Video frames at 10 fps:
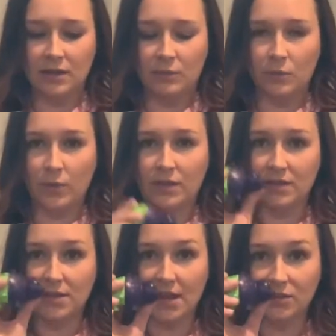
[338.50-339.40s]
when the
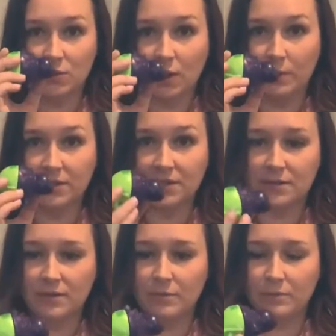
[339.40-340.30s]
dinosaur was
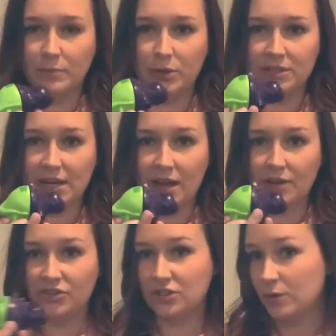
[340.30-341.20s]
put
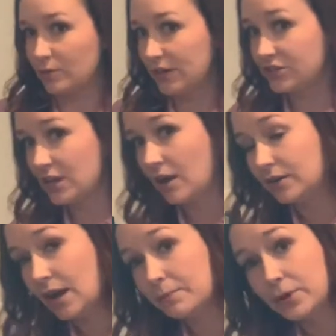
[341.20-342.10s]
together, she would reach down
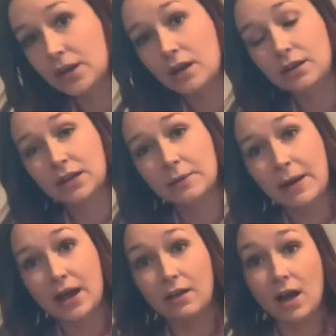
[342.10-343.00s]
and put it in a
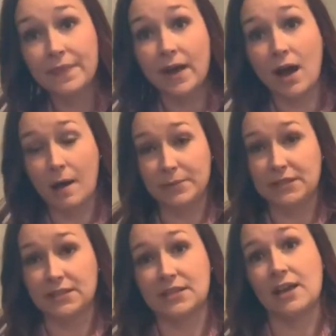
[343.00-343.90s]
pile on the
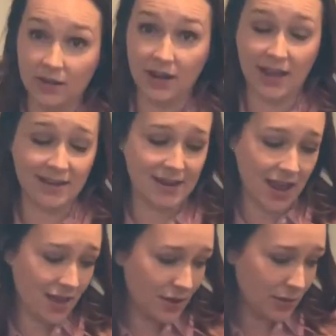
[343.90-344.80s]
opposite side. And
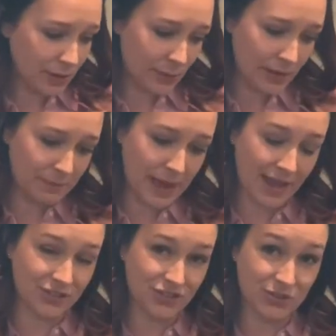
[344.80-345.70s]
now we went
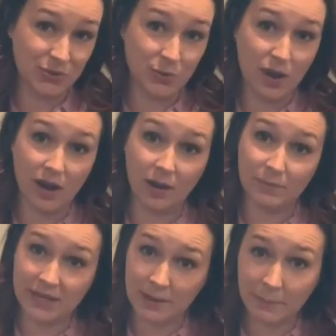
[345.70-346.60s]
back to our
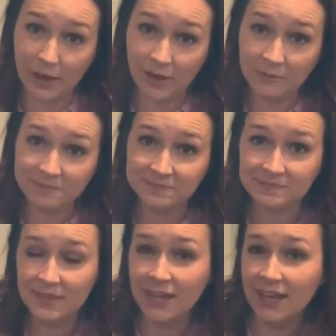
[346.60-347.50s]
peanut ball.
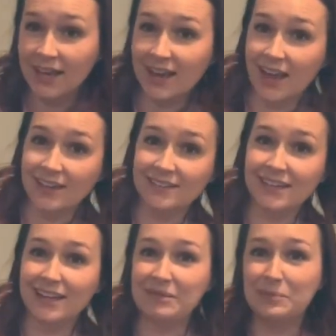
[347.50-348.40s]
Again,
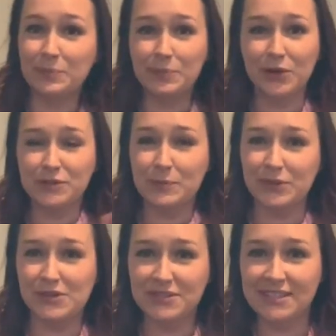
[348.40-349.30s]
getting multiple
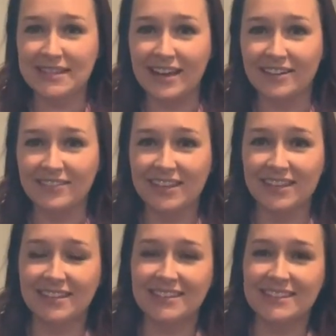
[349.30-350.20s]
uses out of
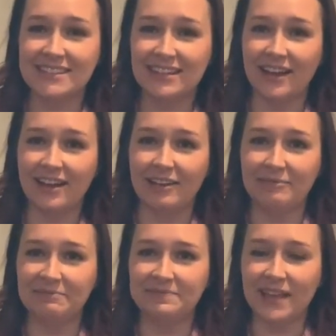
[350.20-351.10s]
these
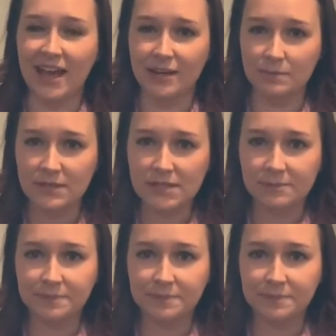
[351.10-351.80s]
items.